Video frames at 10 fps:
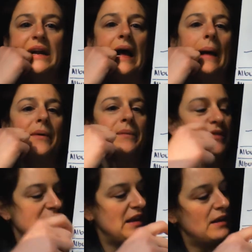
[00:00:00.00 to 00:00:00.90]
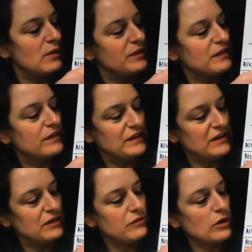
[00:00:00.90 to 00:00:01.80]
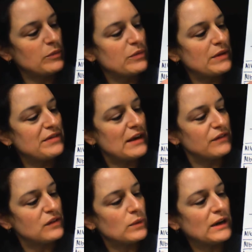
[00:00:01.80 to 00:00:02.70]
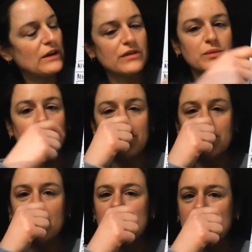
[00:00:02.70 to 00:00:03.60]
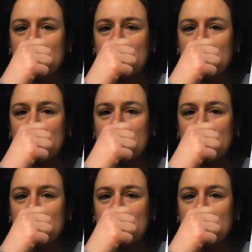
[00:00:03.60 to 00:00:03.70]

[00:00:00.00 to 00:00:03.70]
Album C was in standard form with 1,101 songs,